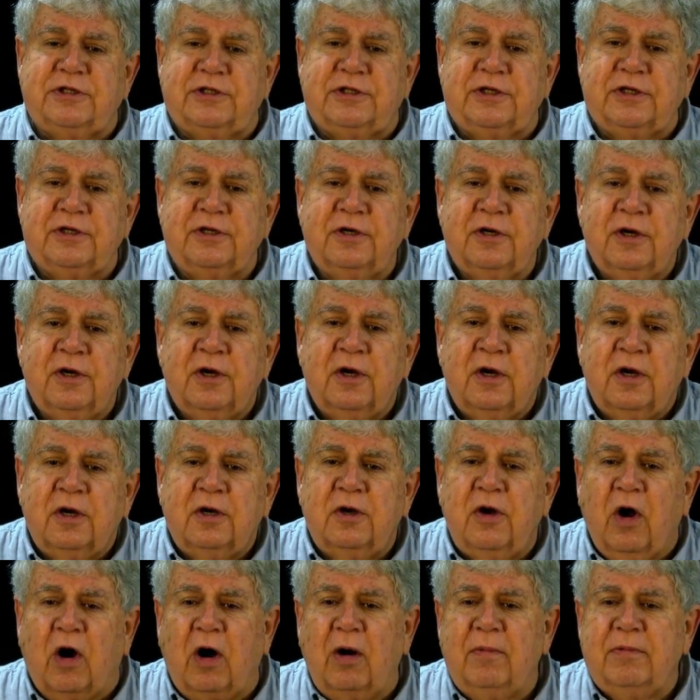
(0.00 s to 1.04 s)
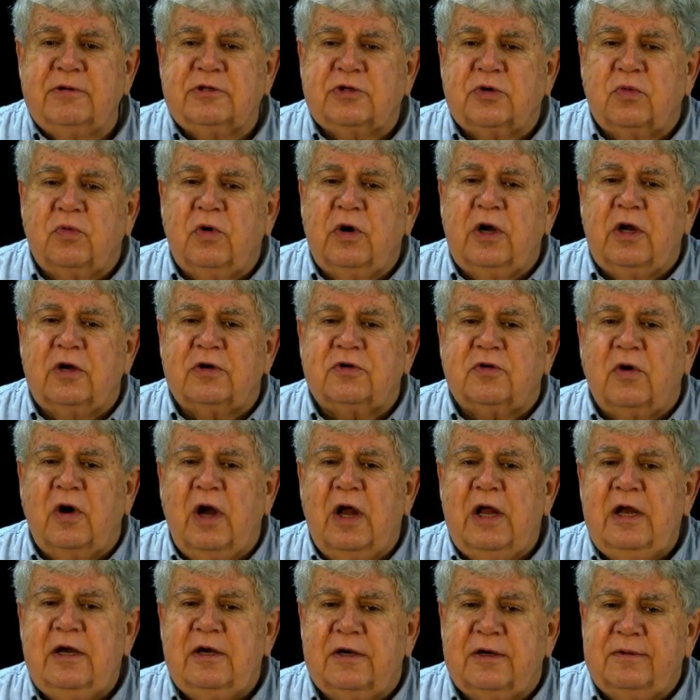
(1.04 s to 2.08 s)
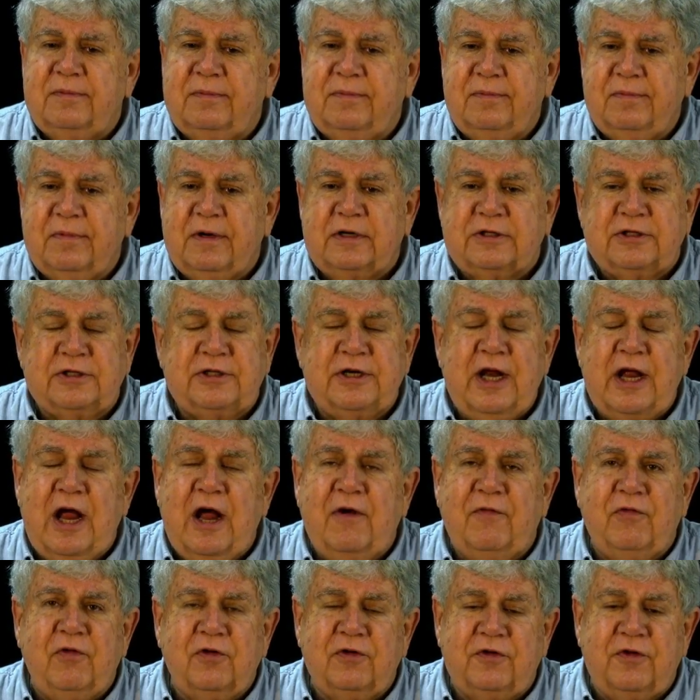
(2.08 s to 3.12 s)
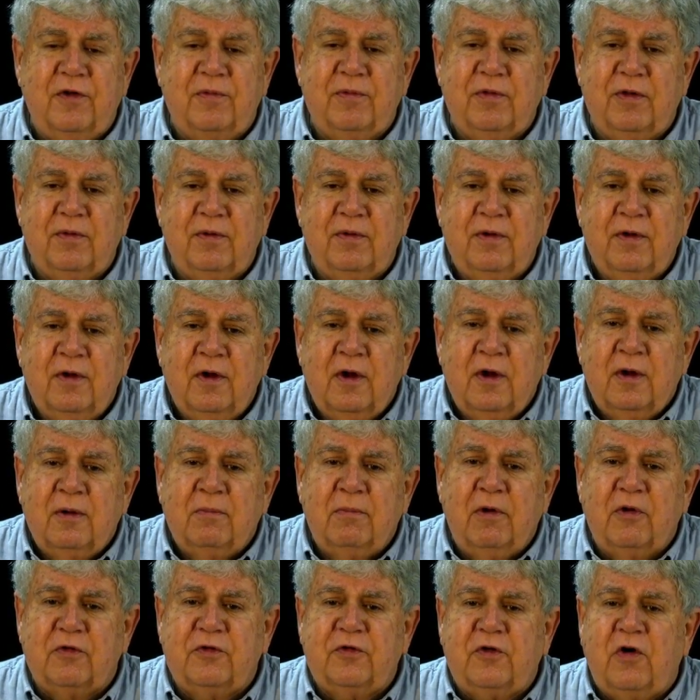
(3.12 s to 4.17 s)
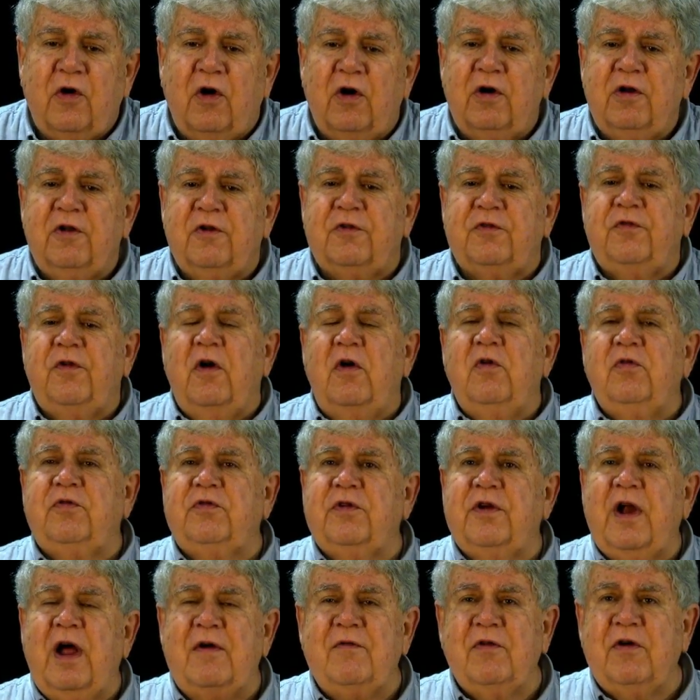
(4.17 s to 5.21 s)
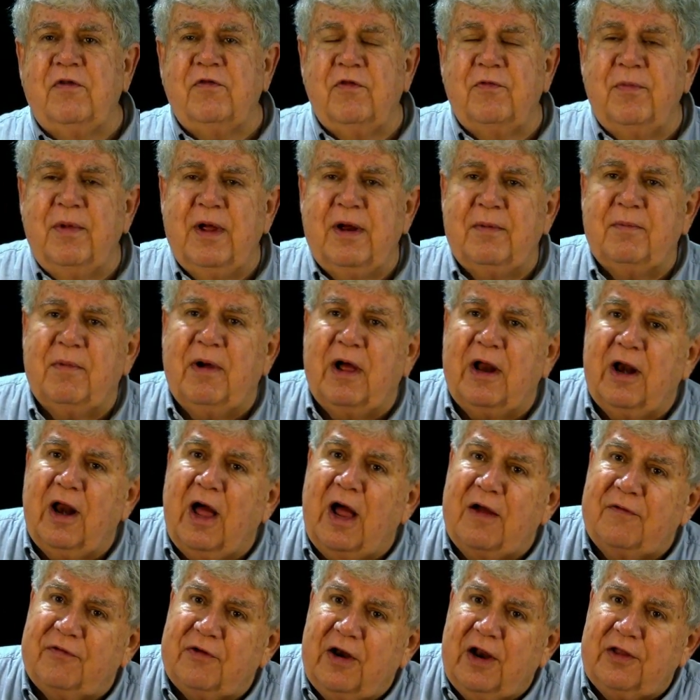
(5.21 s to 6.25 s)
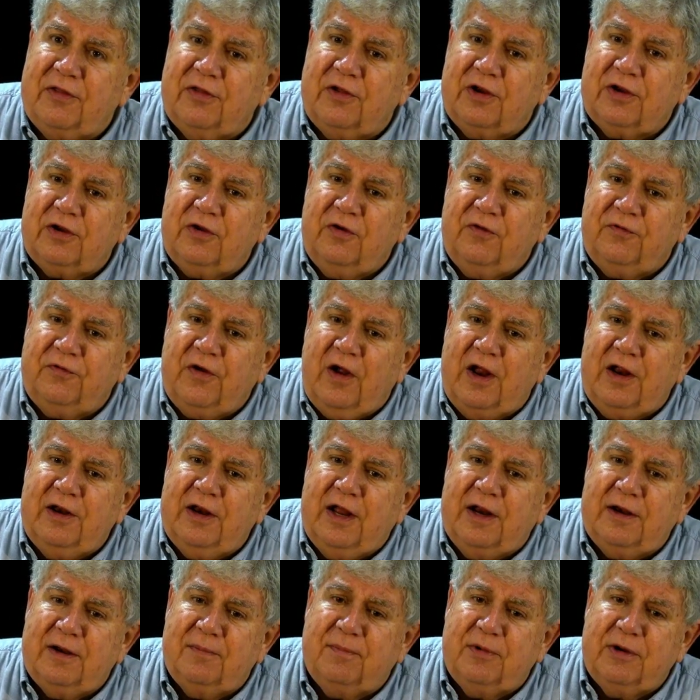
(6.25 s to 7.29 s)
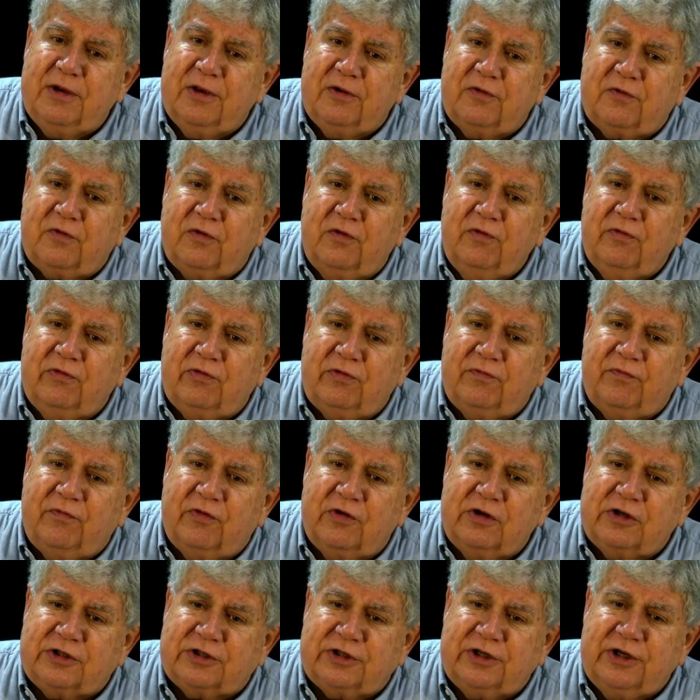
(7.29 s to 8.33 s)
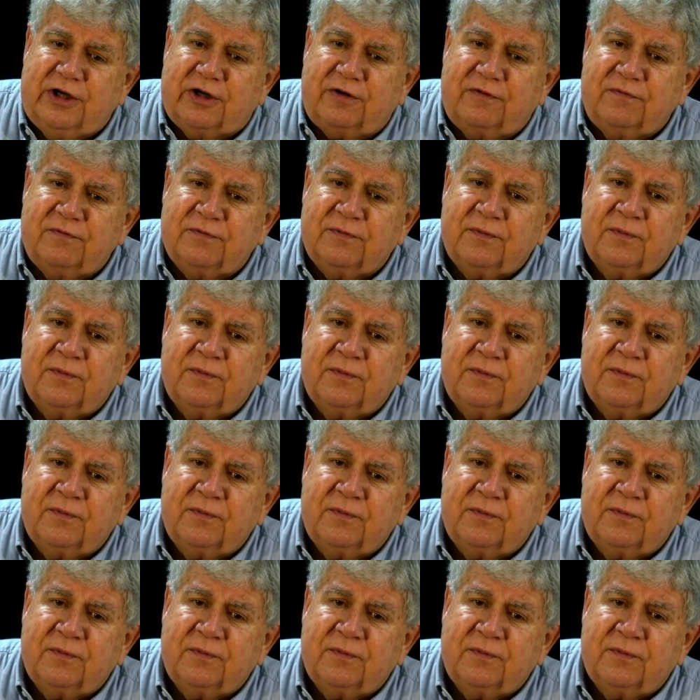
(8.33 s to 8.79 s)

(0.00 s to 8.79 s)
at Darby's are well trained, and their staff are some of the most courteous folks that I've ever met in my life, and I think you'll find that to be the truth for yourself.